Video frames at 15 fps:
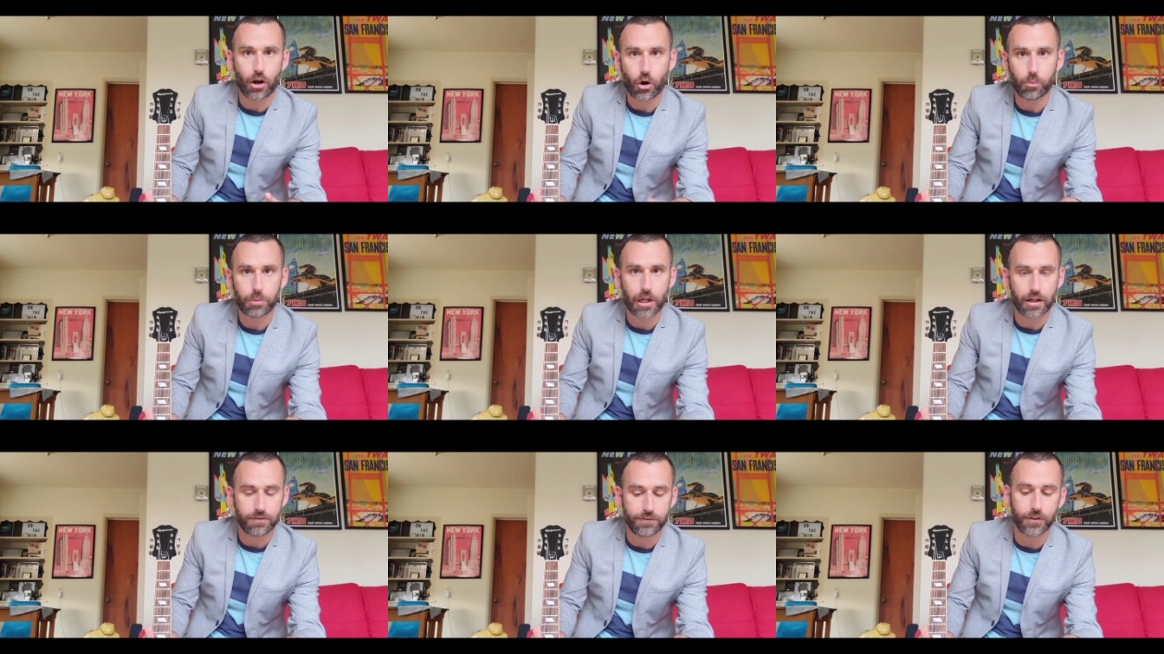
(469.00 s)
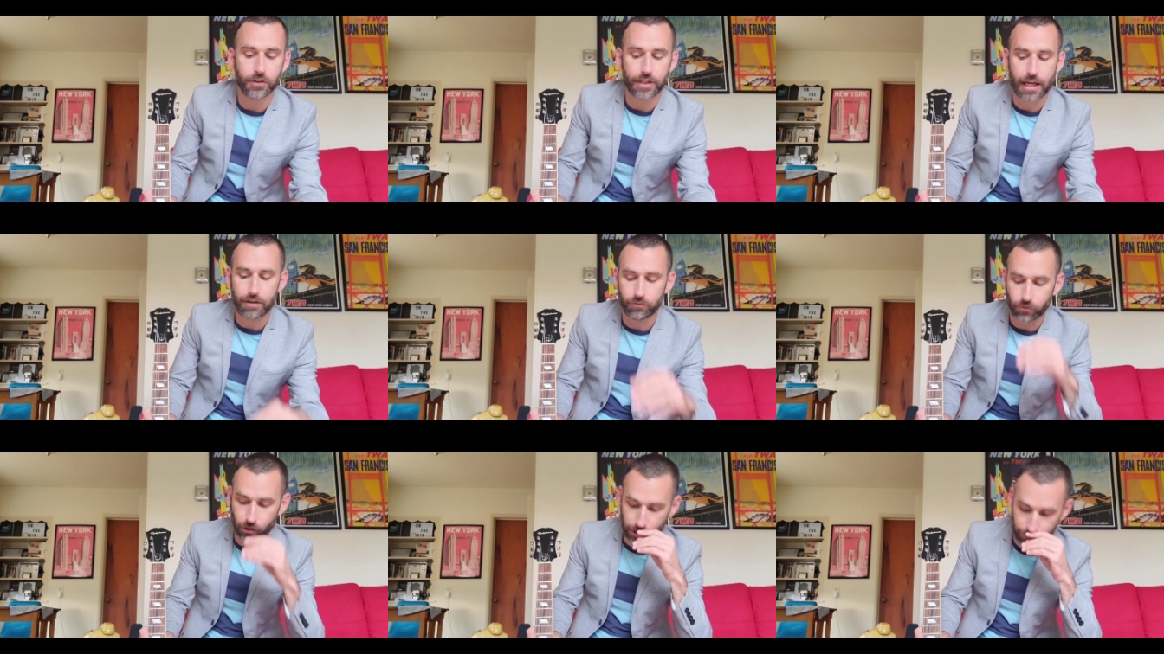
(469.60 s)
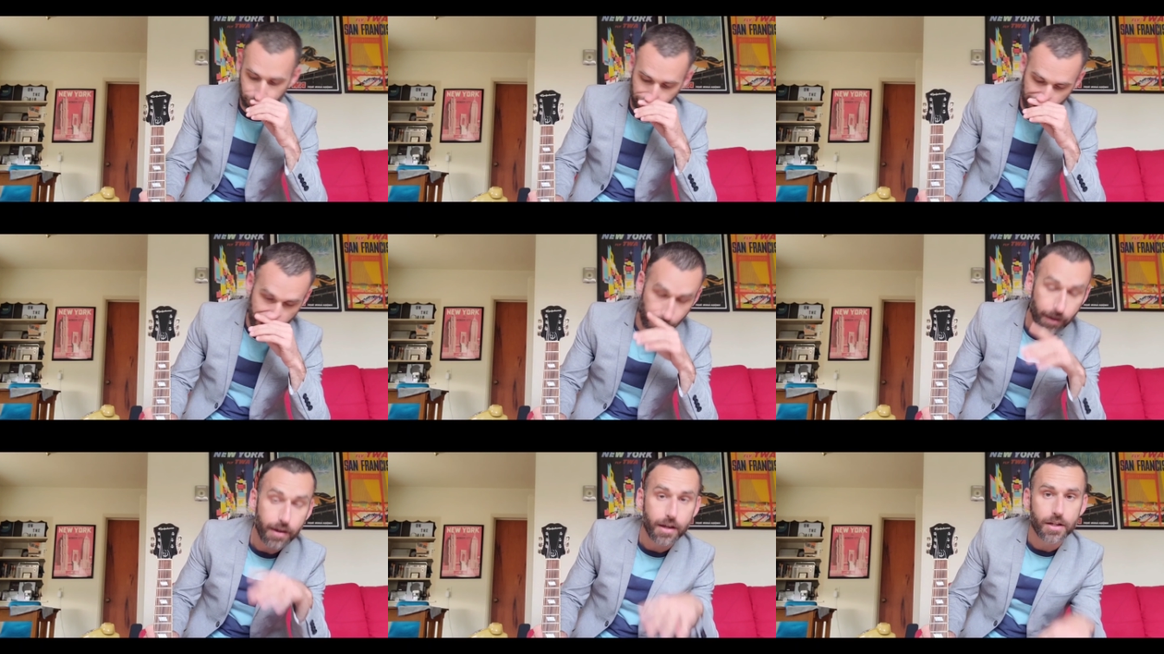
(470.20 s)
then I hope that I filled that void for
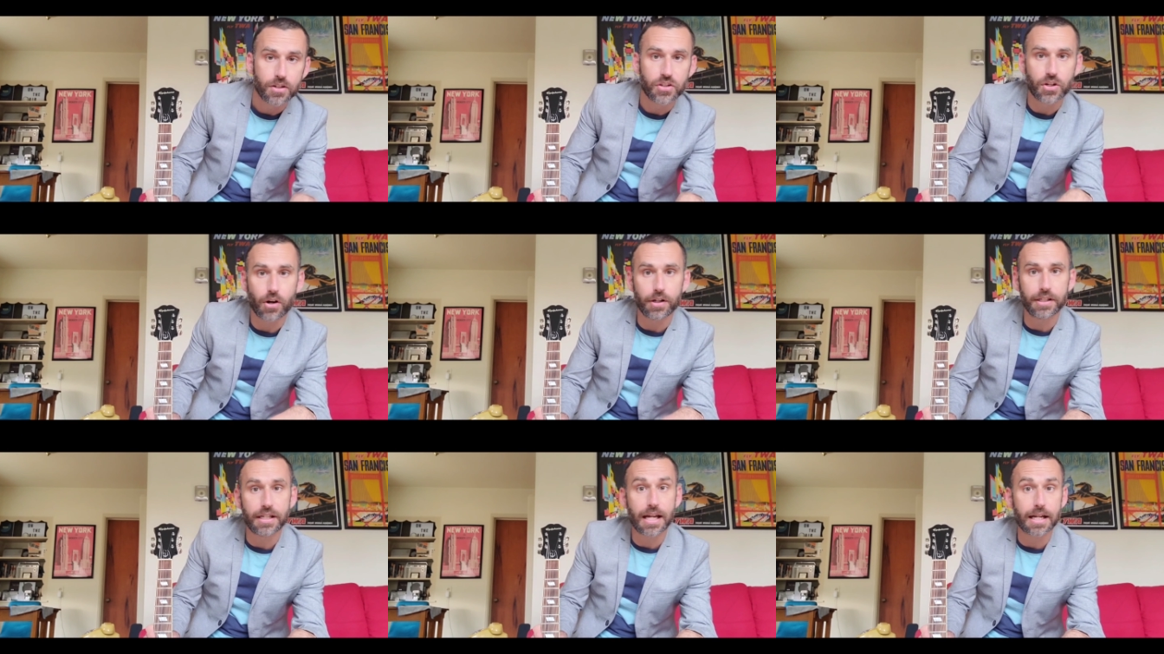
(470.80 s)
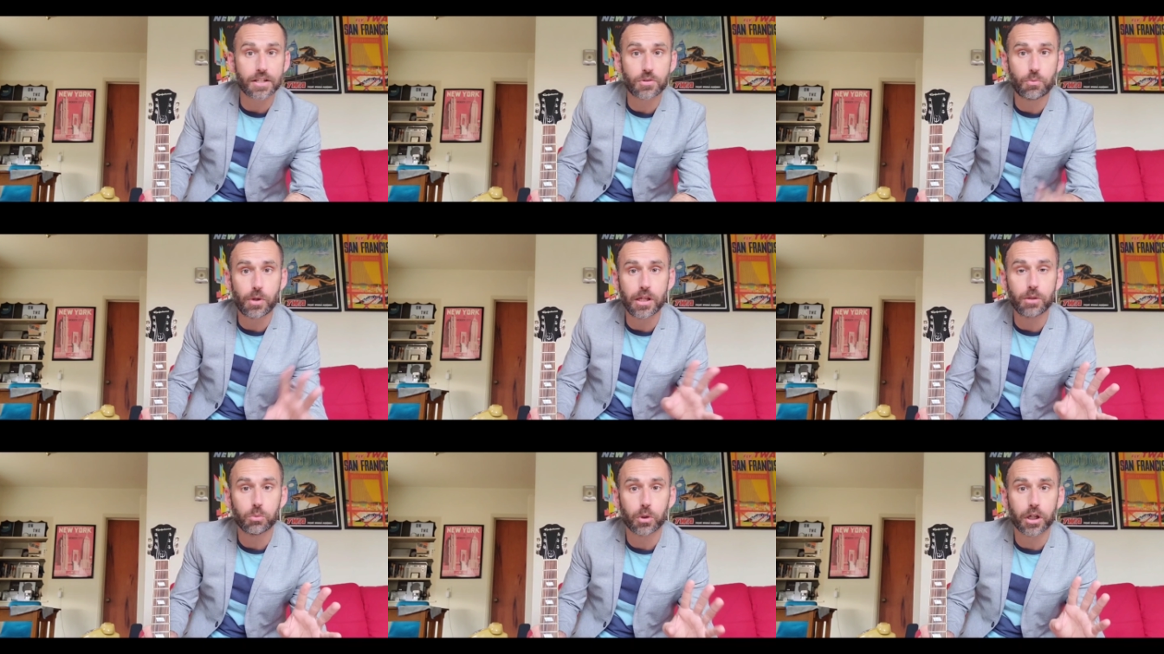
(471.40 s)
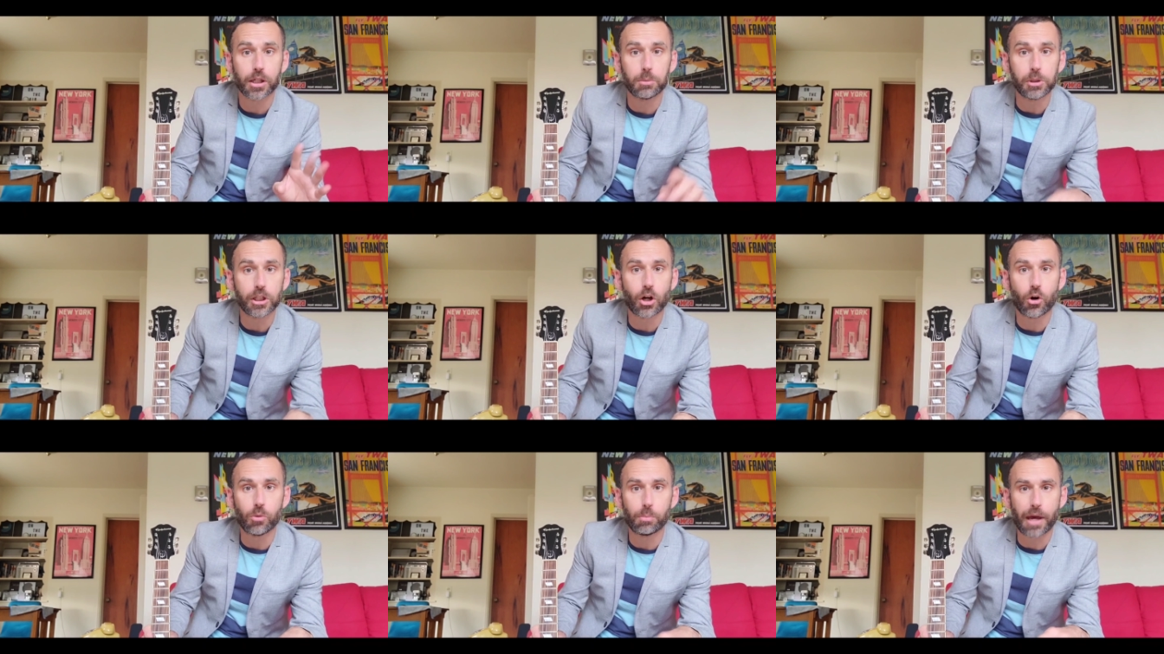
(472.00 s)
you. Starting next week, we're going to
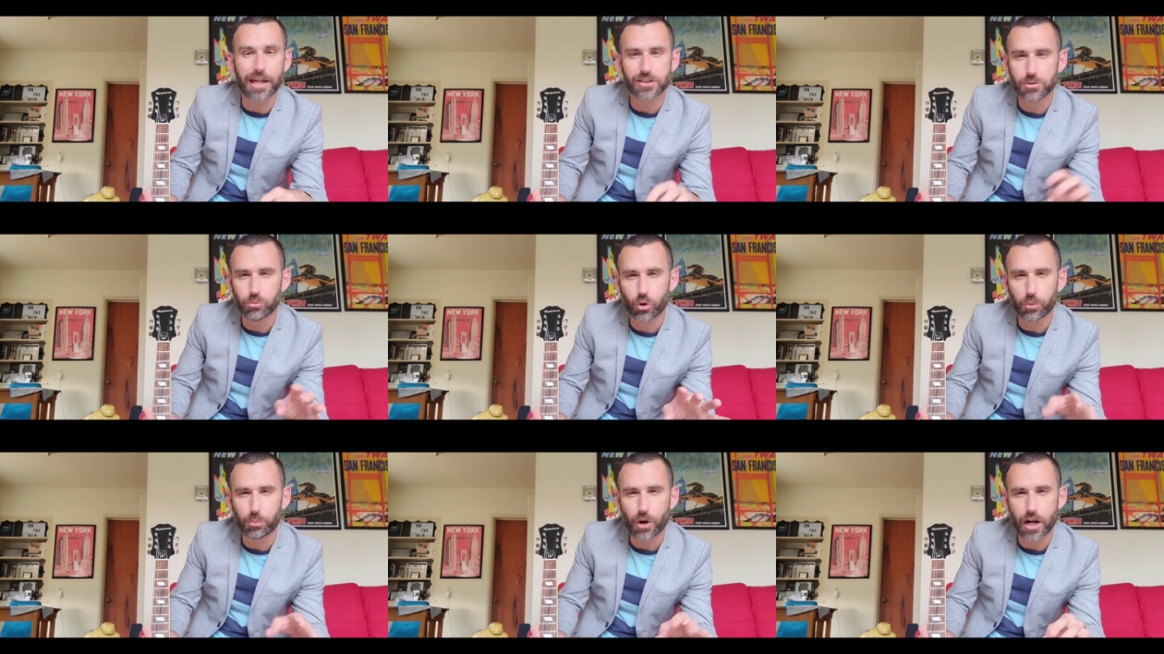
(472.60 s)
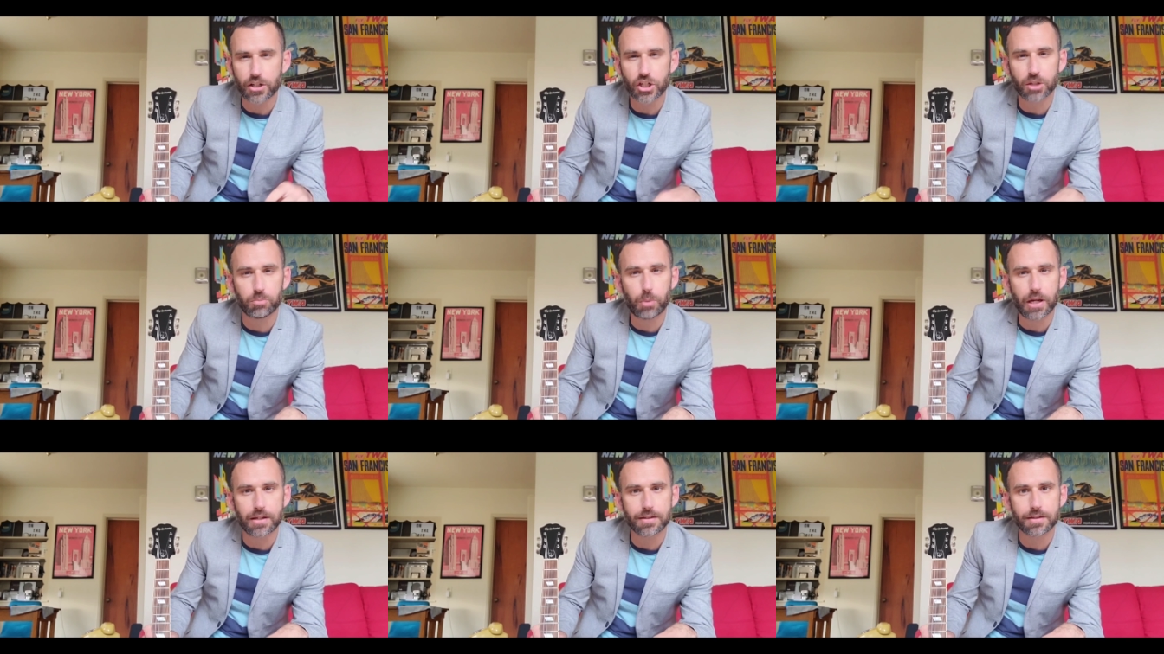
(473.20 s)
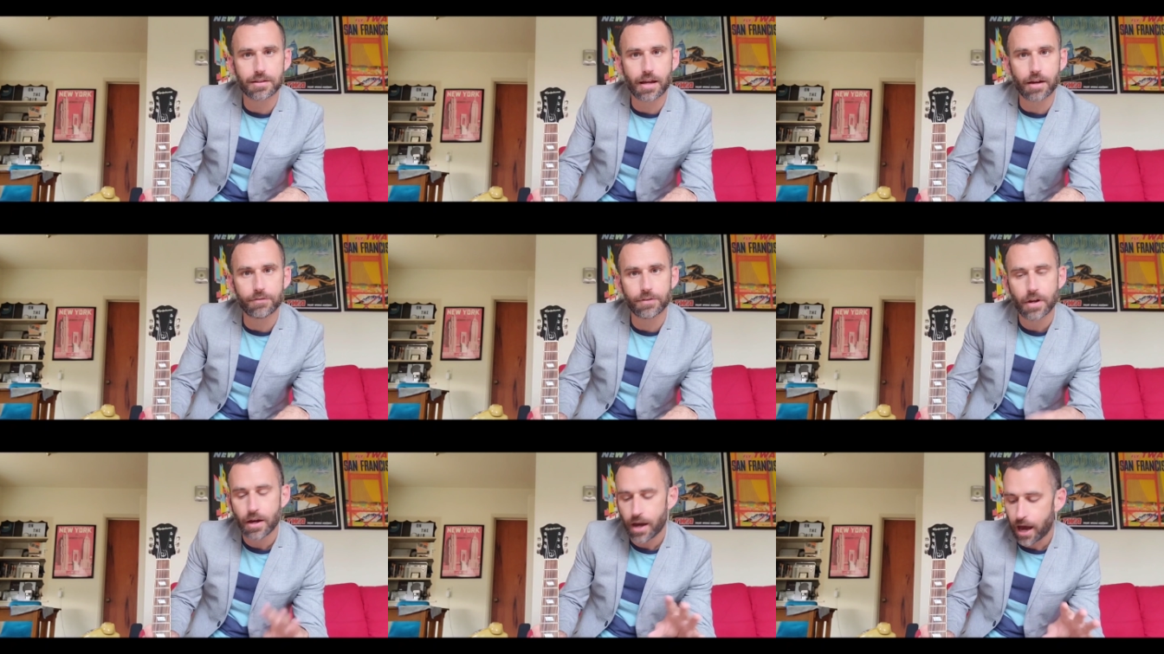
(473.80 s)
be going back to more project-based
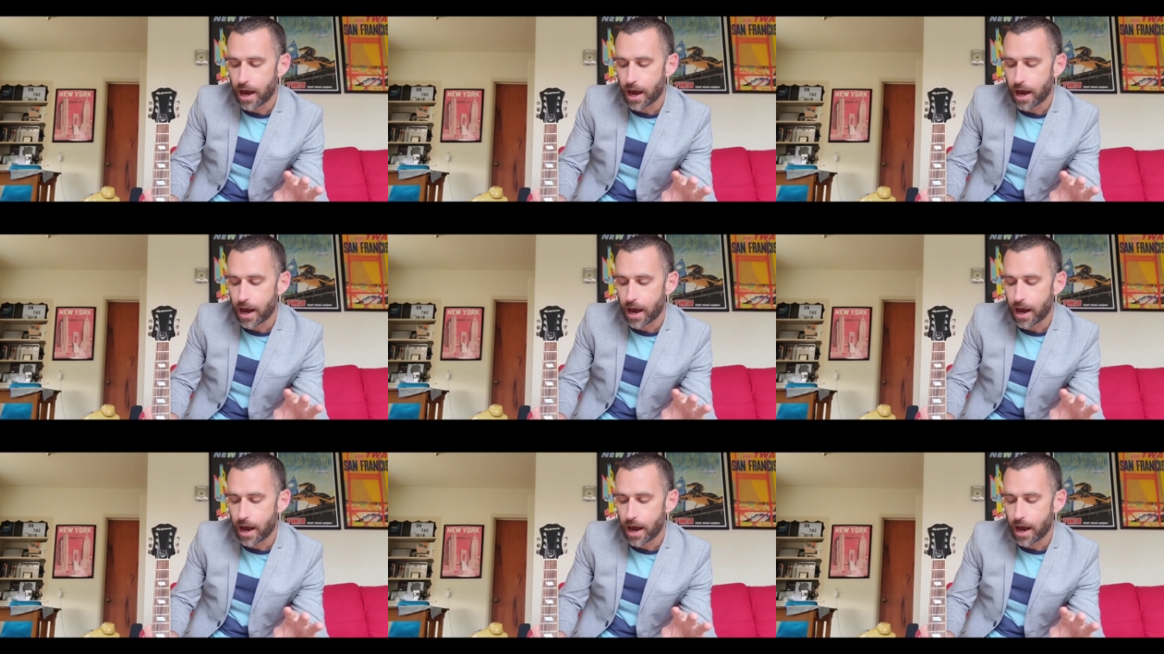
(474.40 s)
stuff.